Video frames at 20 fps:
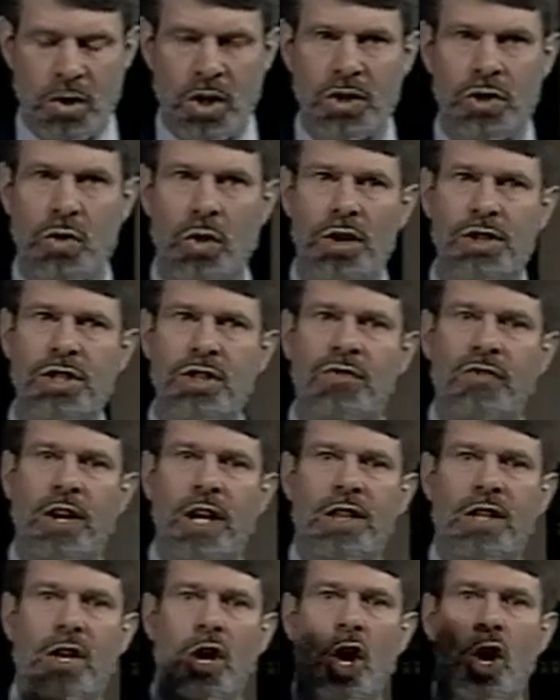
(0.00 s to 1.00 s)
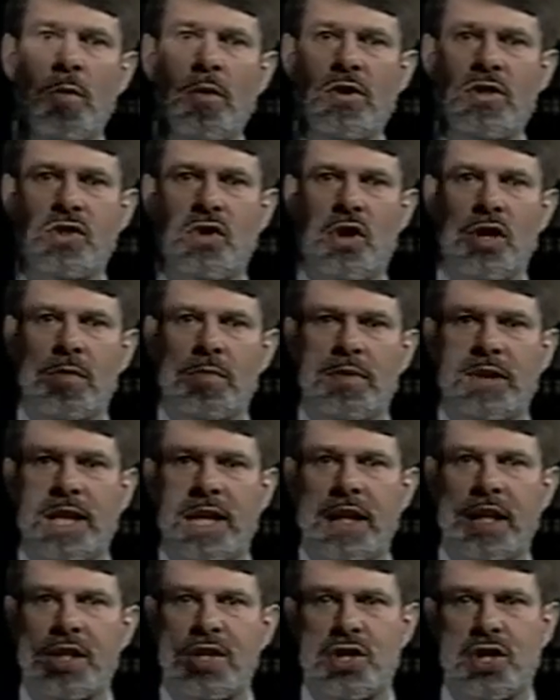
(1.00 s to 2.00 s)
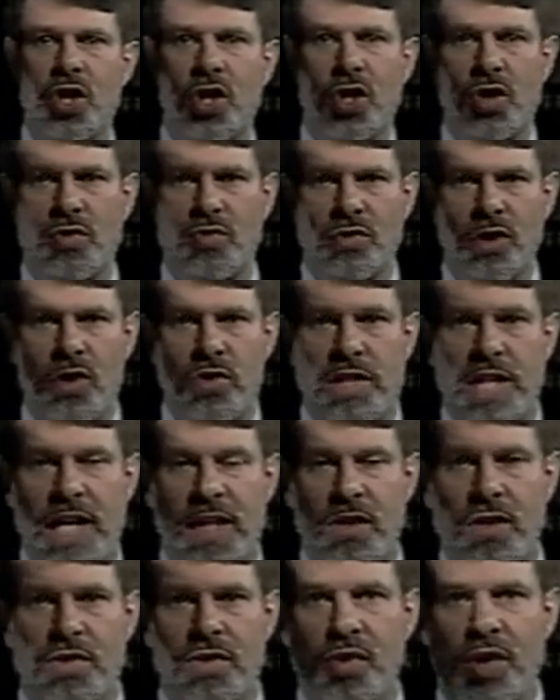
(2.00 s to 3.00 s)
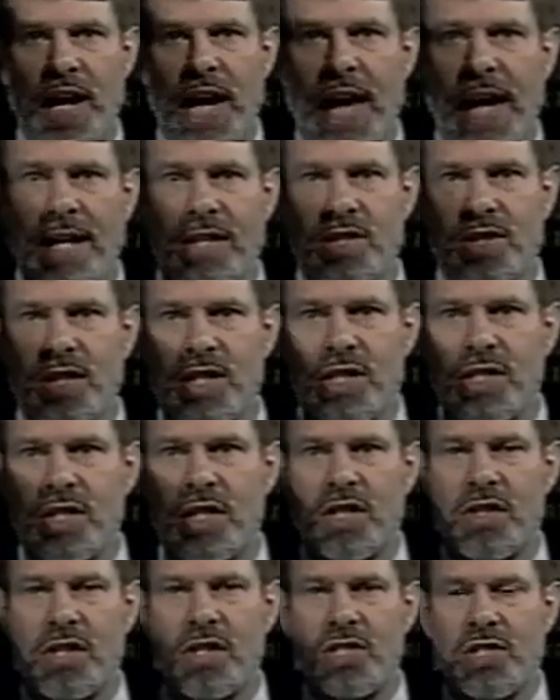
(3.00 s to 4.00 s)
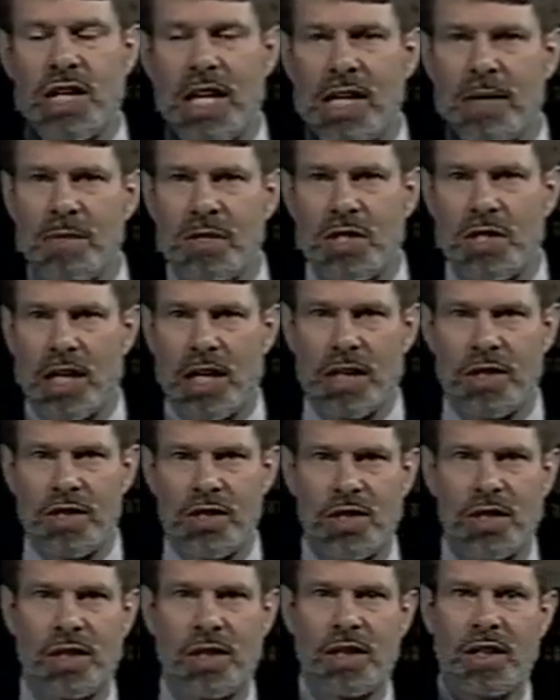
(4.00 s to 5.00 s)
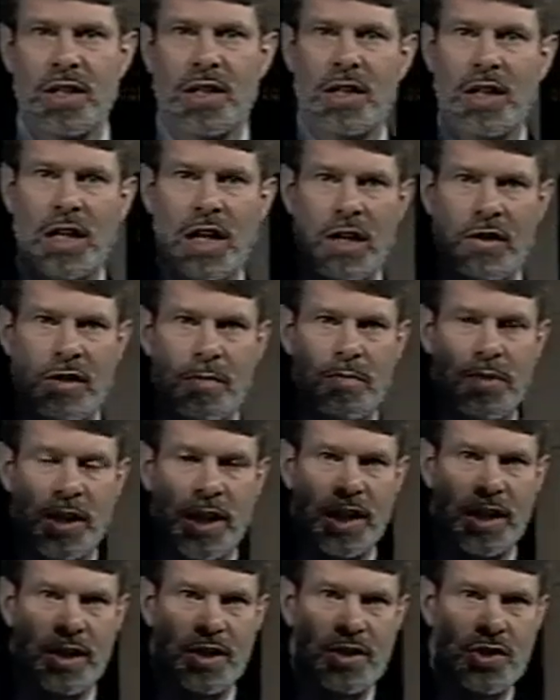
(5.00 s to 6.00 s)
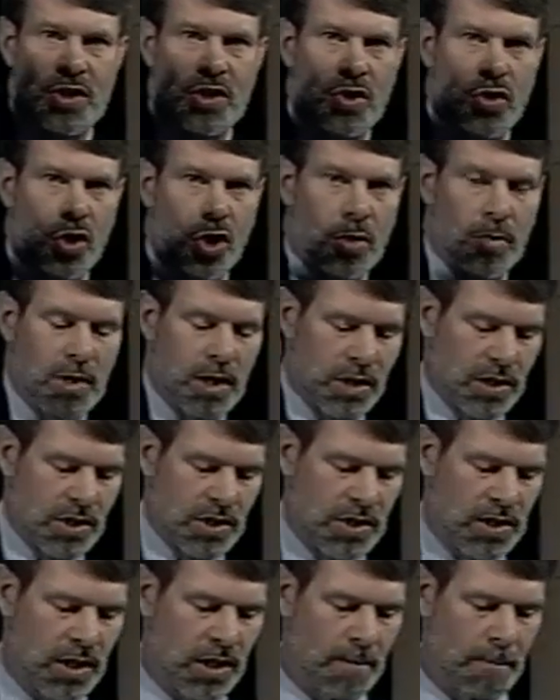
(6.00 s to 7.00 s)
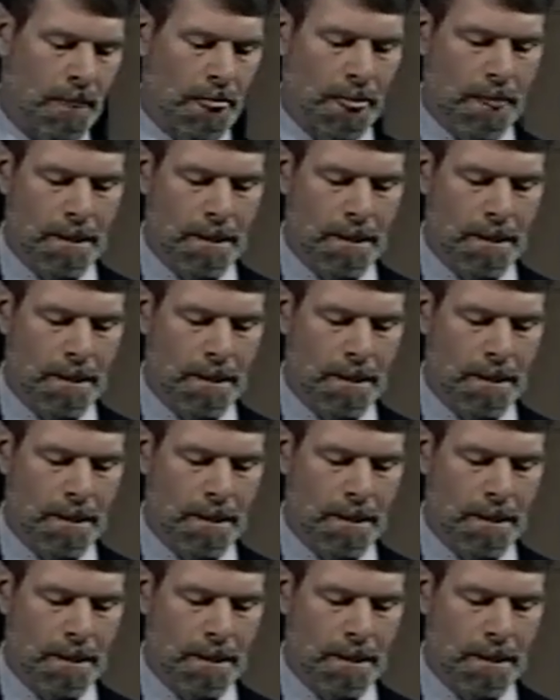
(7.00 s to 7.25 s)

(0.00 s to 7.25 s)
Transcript: You also find that almost all the planets rotate on their axes in the same sense of the planets orbiting the Sun.